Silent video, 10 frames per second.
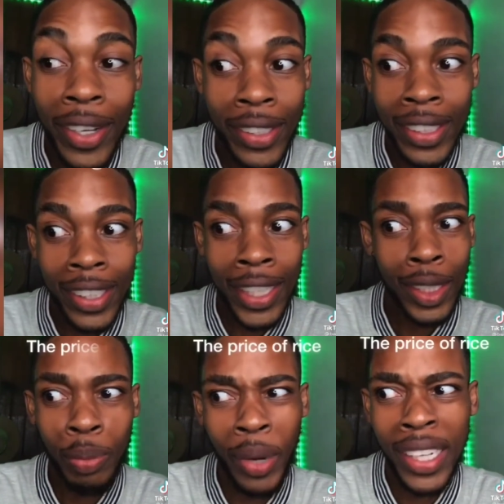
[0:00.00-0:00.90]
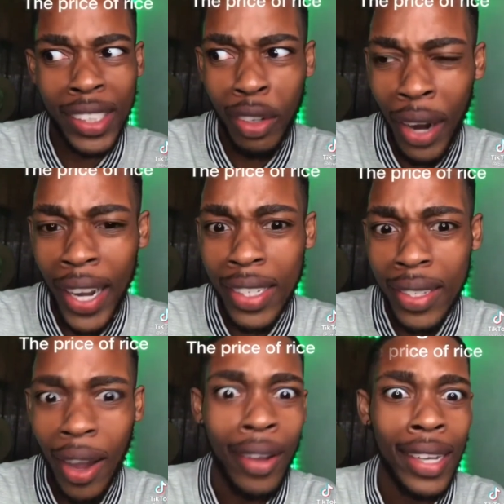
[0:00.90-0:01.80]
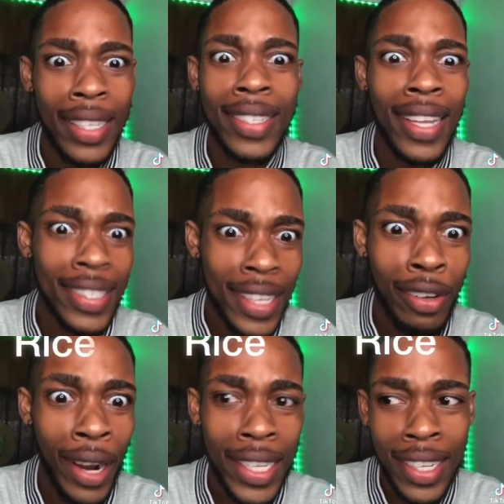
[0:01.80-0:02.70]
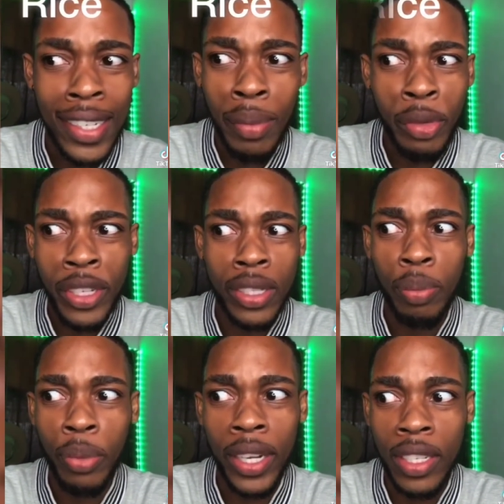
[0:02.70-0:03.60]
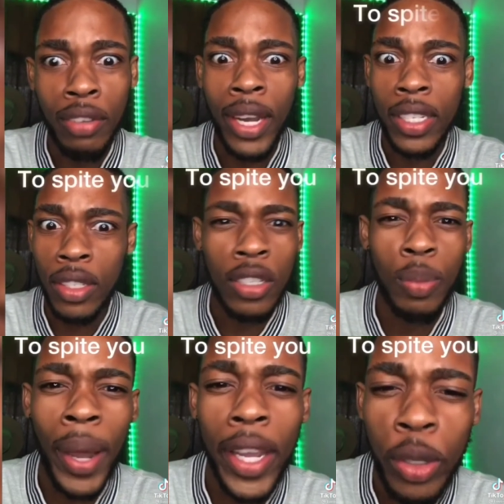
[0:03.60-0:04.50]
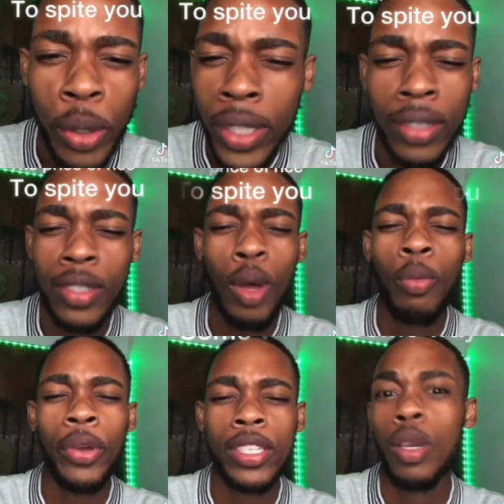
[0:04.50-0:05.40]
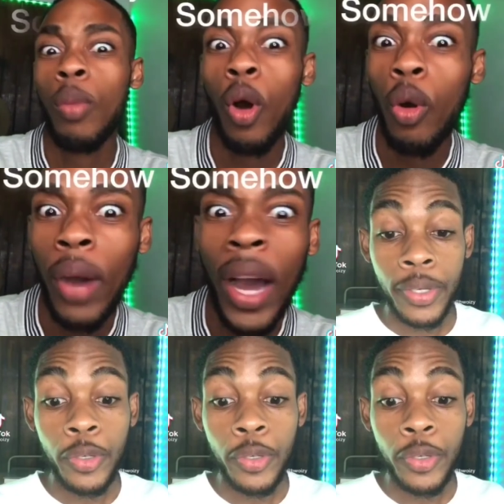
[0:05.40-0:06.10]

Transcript: It doesn't change the price of rice unless they sell rice and then raise the price of rice to spite you in some way somehow.